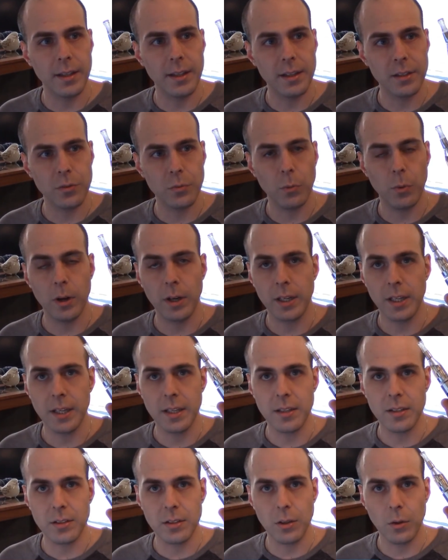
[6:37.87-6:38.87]
this one
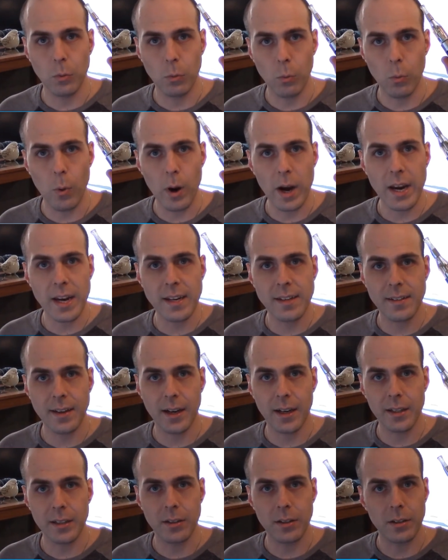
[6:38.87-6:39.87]
is way
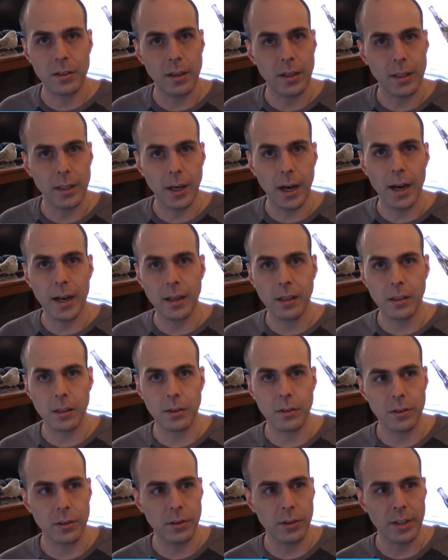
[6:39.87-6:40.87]
tighter than the
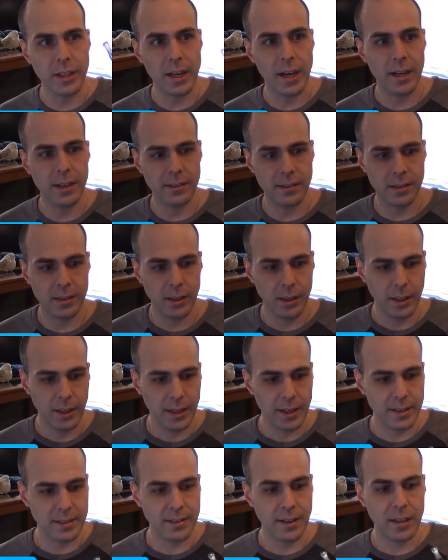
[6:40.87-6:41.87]
iClear 30S.
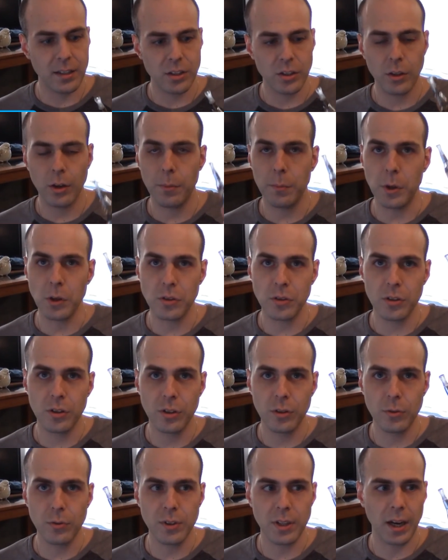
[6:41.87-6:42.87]
It's actually almost
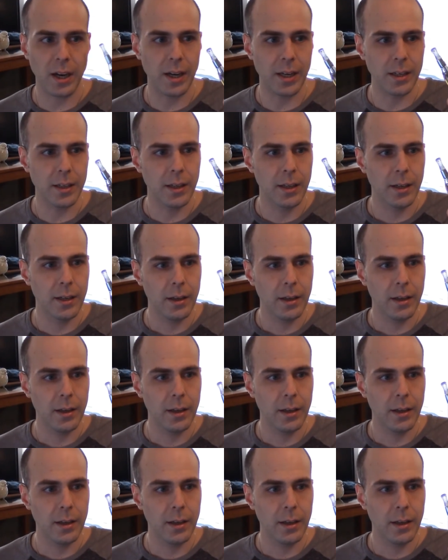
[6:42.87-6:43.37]
too tight.